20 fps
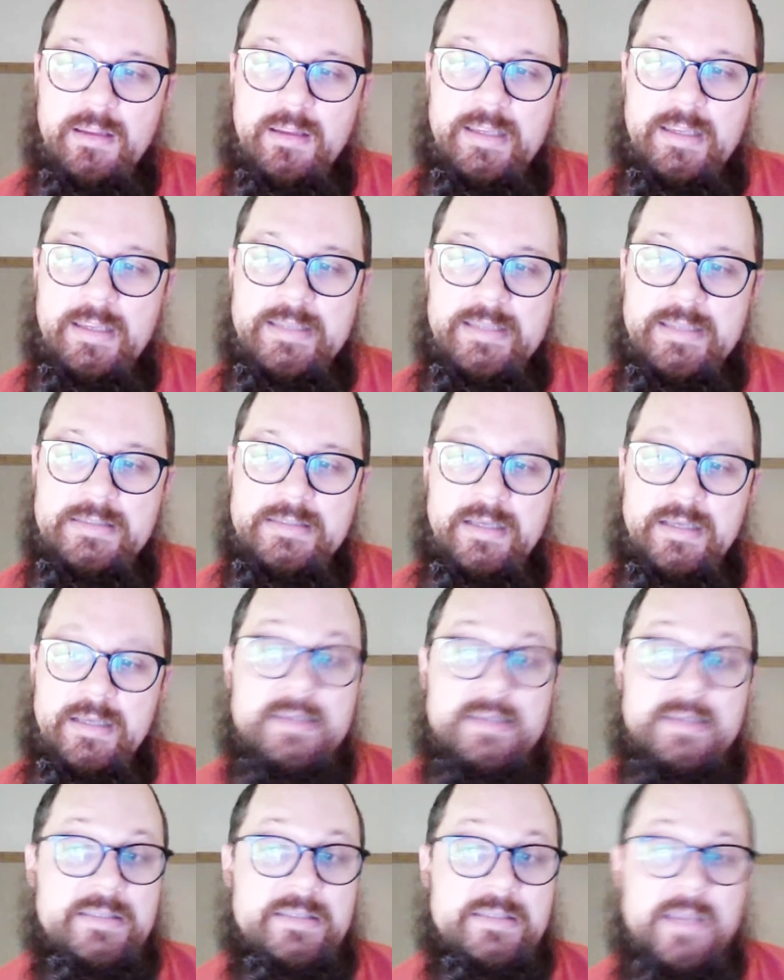
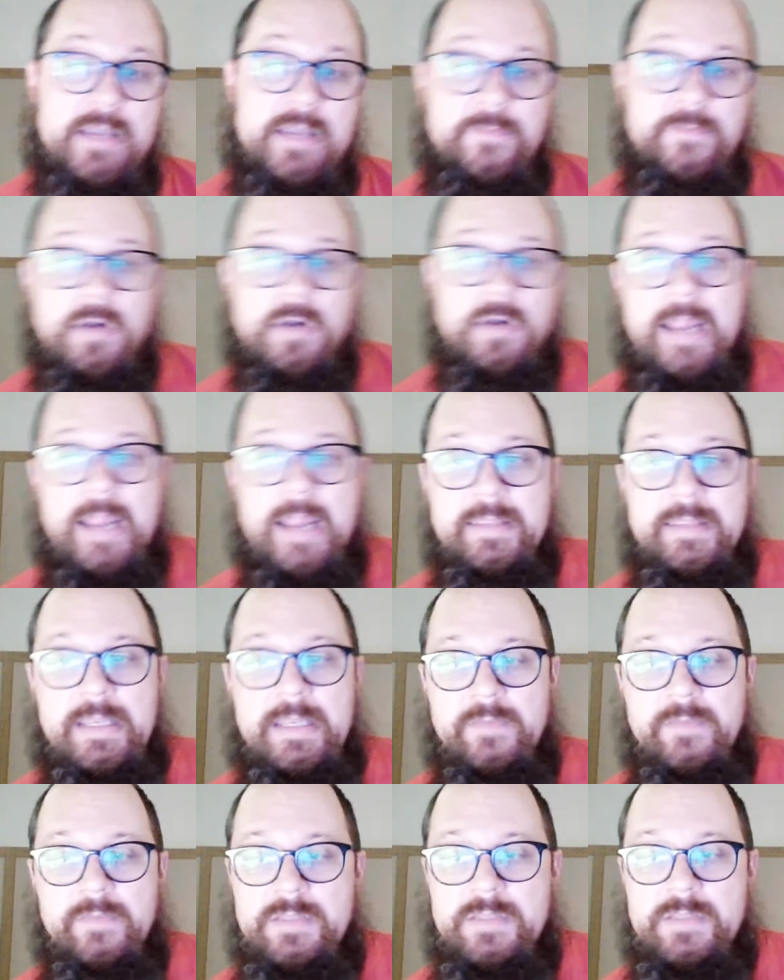Decipher at the
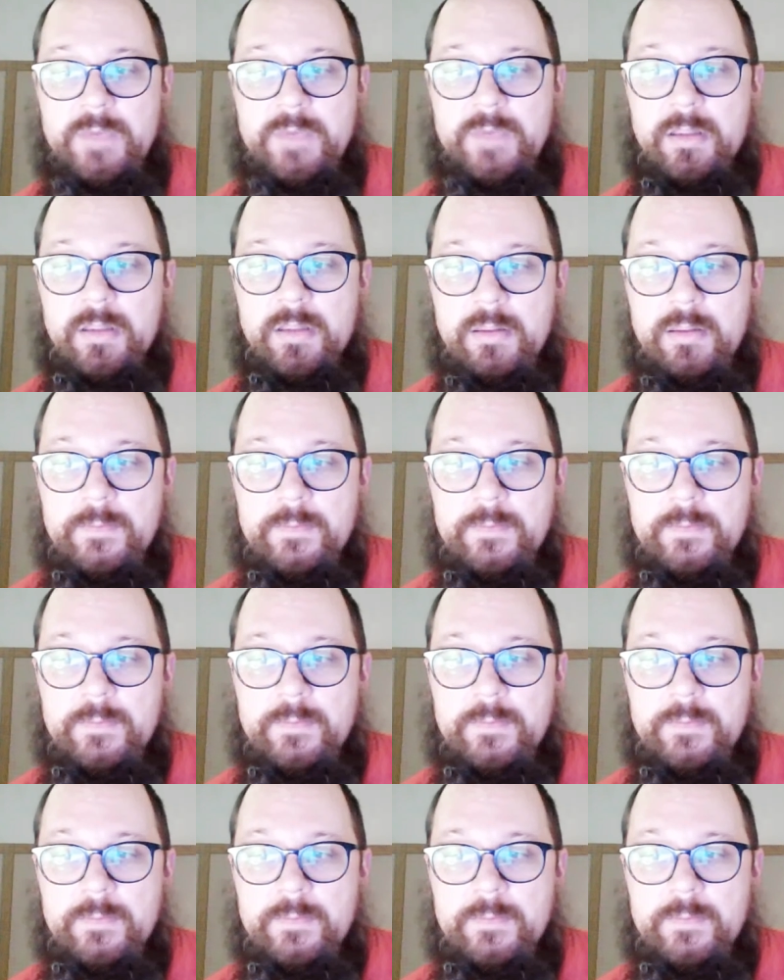end of this month.